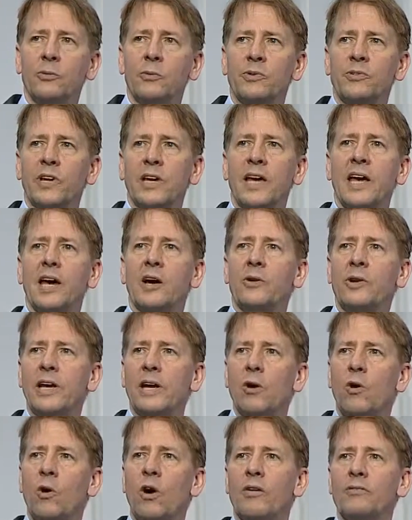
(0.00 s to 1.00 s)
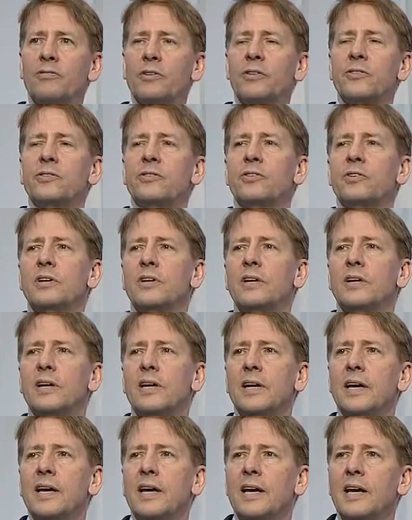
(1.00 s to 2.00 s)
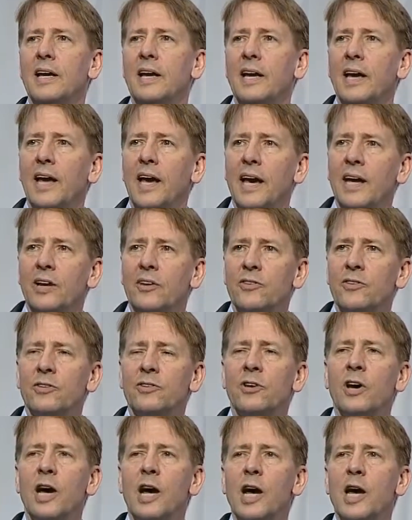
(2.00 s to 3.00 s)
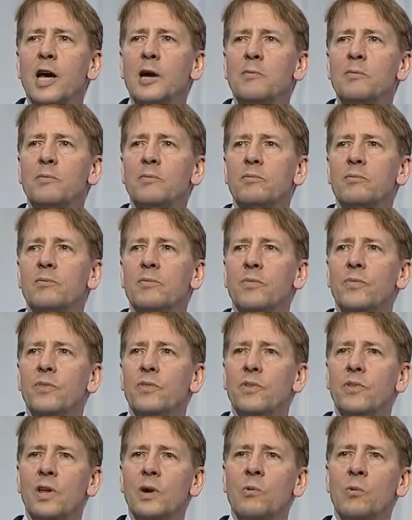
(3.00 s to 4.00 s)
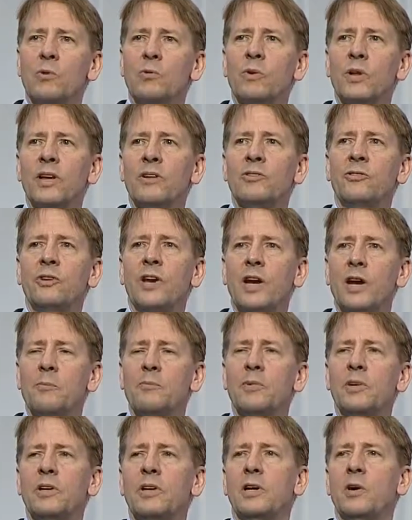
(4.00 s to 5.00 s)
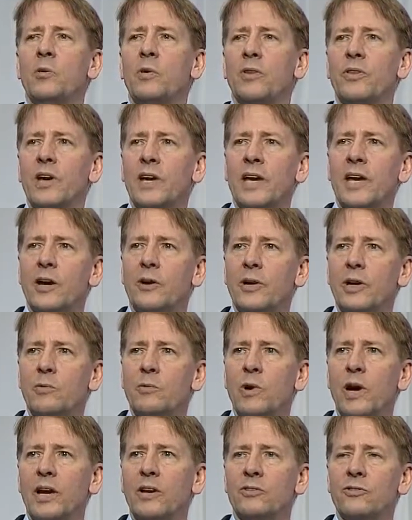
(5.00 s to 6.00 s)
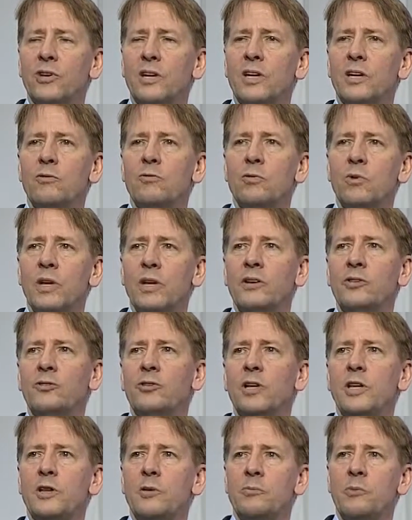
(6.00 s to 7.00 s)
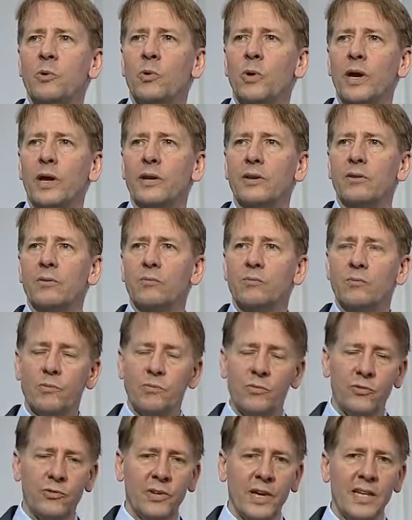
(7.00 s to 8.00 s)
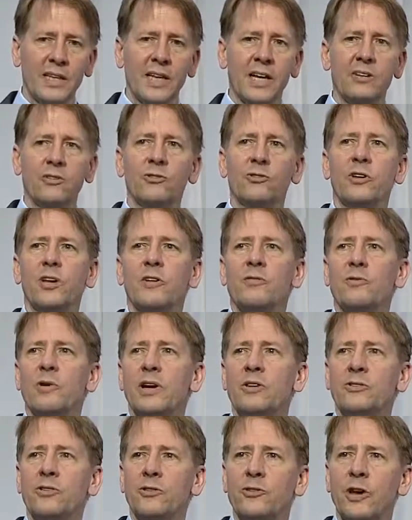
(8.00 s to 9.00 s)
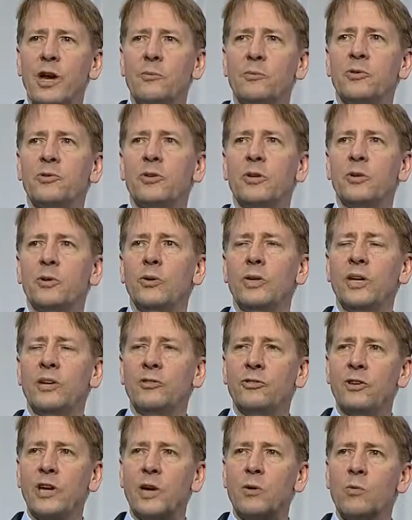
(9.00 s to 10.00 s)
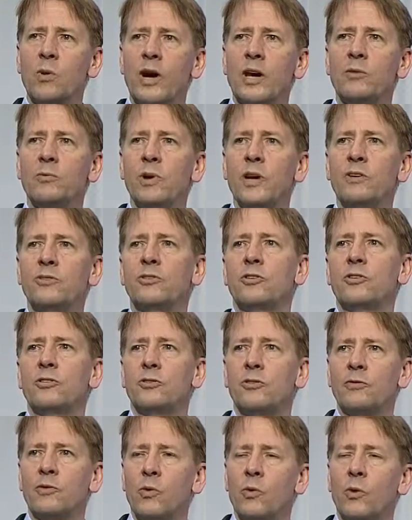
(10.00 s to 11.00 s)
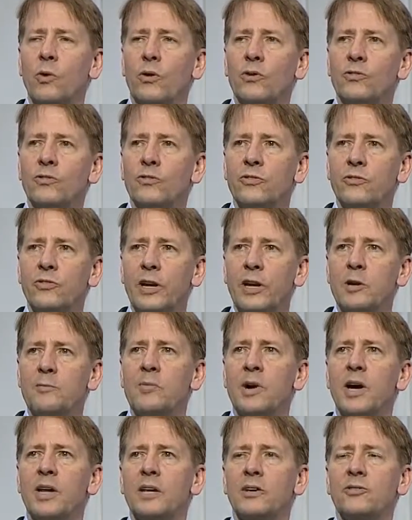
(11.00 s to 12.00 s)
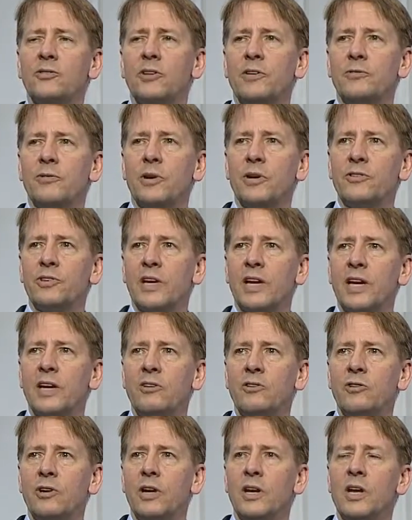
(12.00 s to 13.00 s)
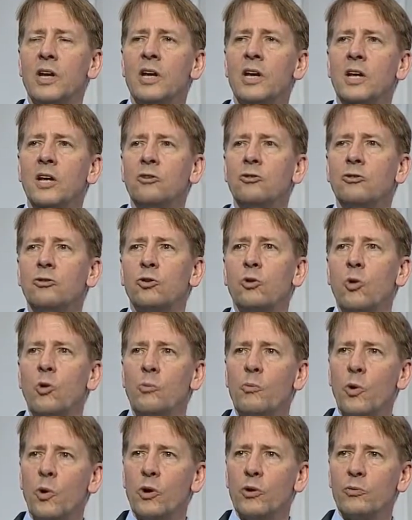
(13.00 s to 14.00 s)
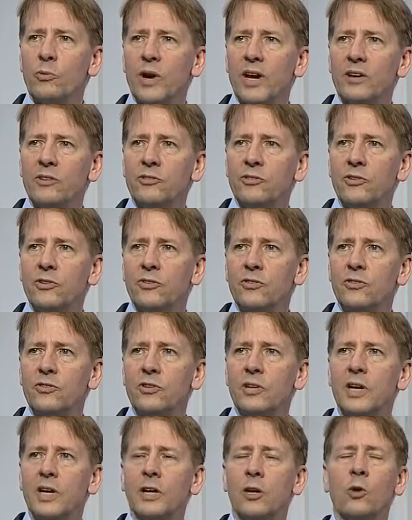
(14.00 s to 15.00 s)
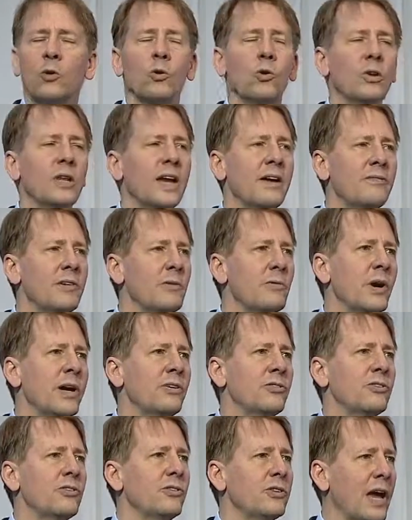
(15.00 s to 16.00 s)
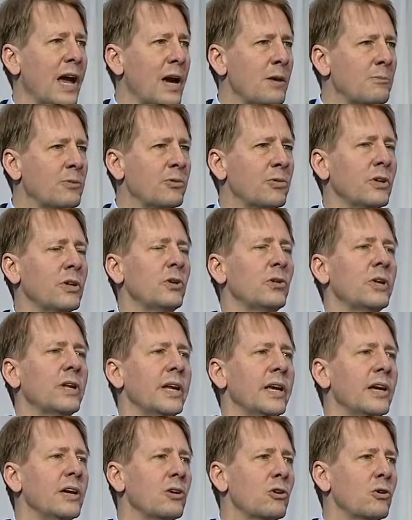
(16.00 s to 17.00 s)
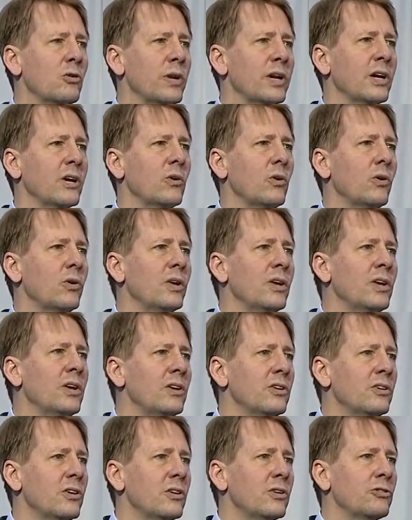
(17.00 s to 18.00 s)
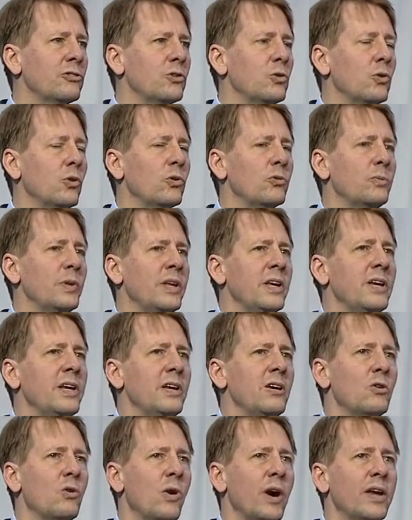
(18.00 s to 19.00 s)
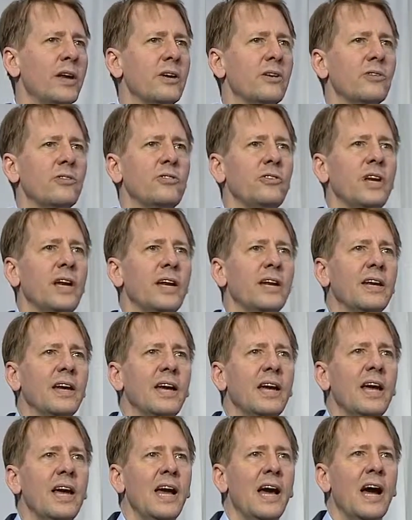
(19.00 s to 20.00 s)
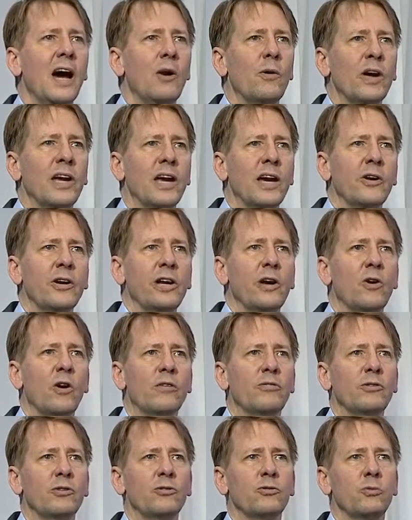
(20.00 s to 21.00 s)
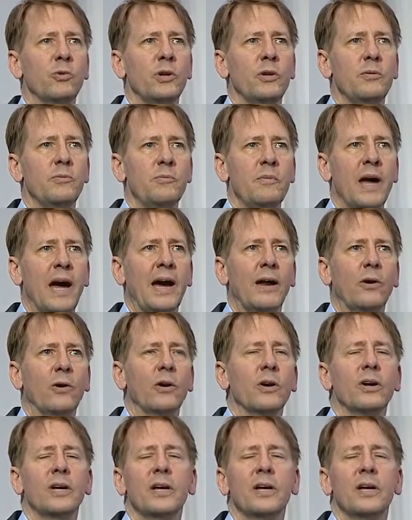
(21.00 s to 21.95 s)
It was a county office, and at the time, they weren't really set up to deal with a county race. They didn't really see the point. State legislative races, absolutely. Statewide races, of course, setting policy for education. School board races and local levy races, absolutely, critical to the schools. But they didn't quite understand how a county office would matter.